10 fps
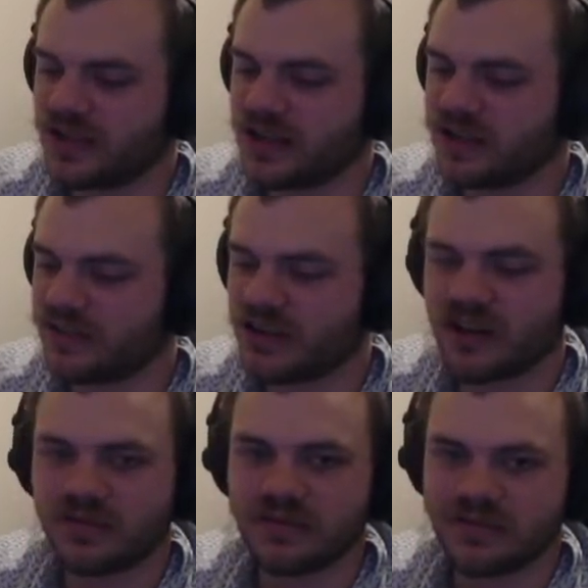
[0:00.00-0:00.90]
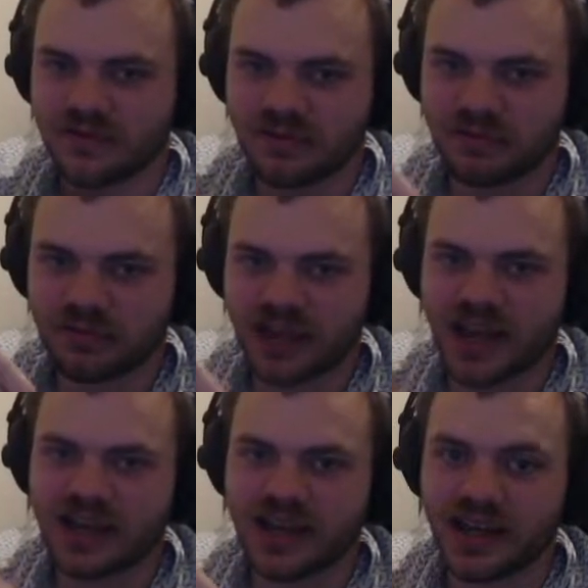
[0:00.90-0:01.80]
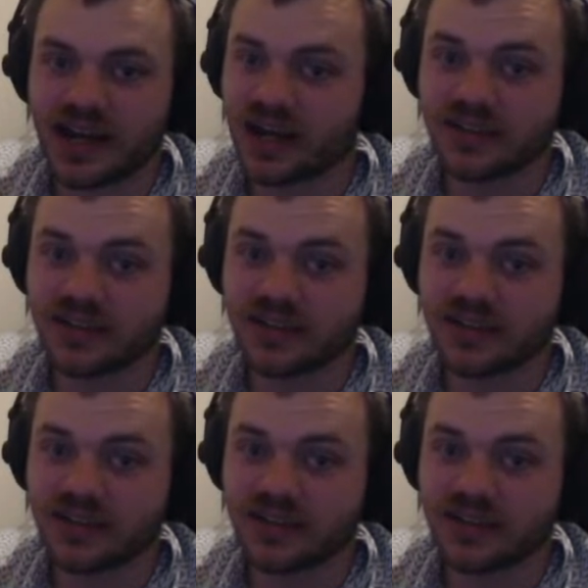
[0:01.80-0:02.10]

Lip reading: Now, if you don't plan ahead,